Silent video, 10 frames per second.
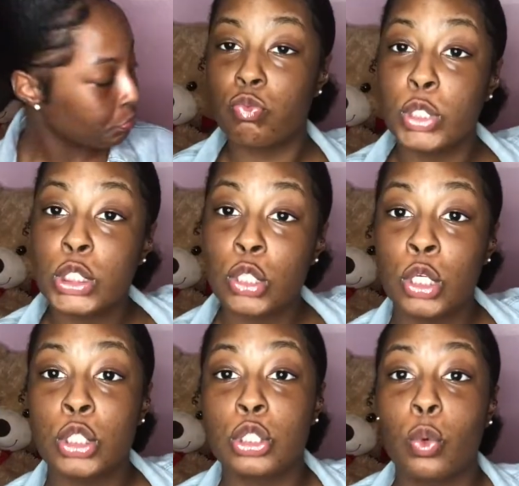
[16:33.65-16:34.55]

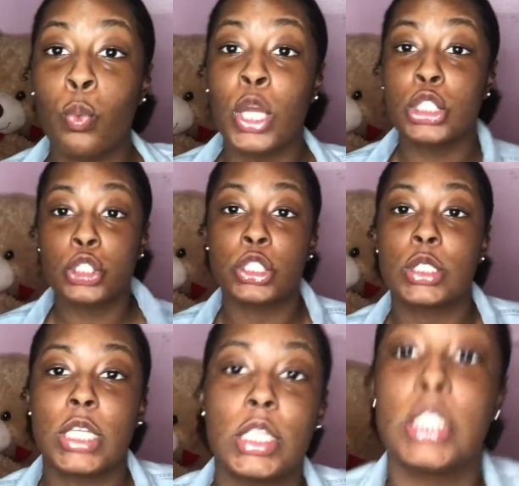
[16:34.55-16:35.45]
Research what you're
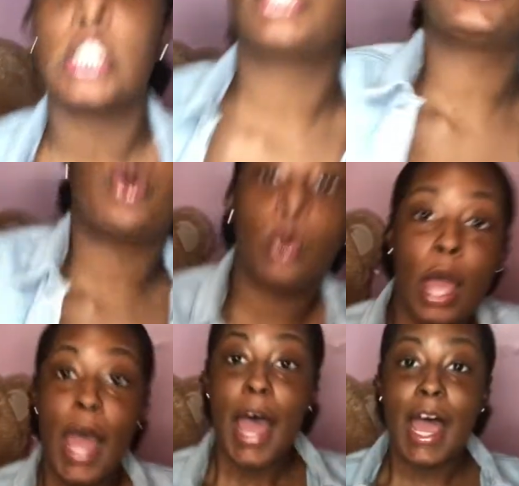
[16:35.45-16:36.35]
selling. So
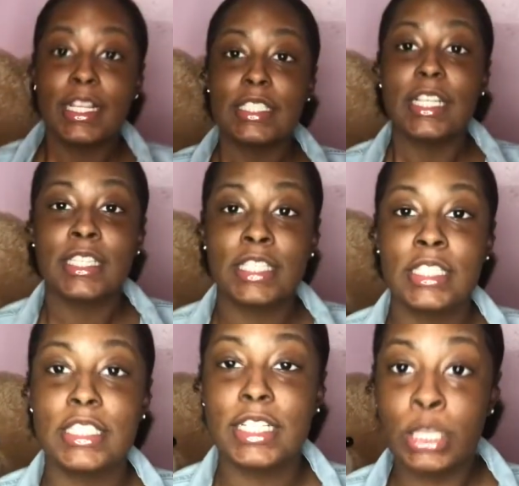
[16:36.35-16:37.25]
I said
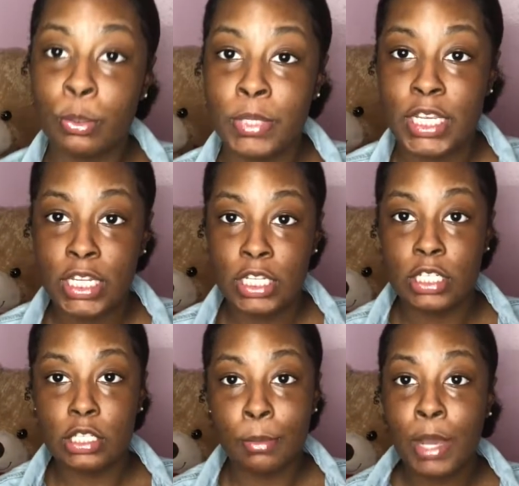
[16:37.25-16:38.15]
this in the beginning
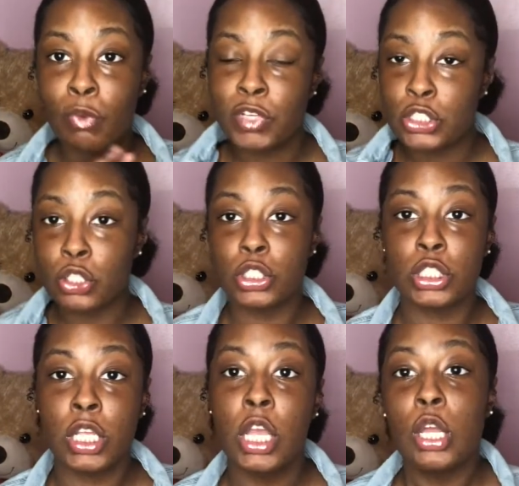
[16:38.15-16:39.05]
about
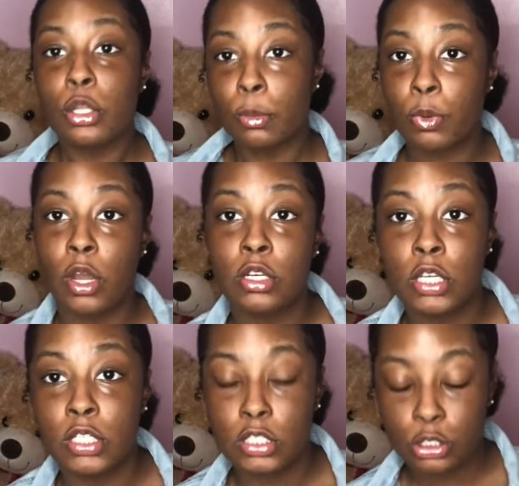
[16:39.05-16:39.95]
researching your
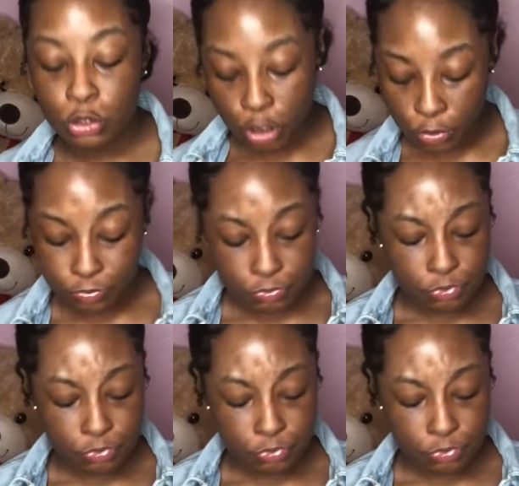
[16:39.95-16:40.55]
product, you know.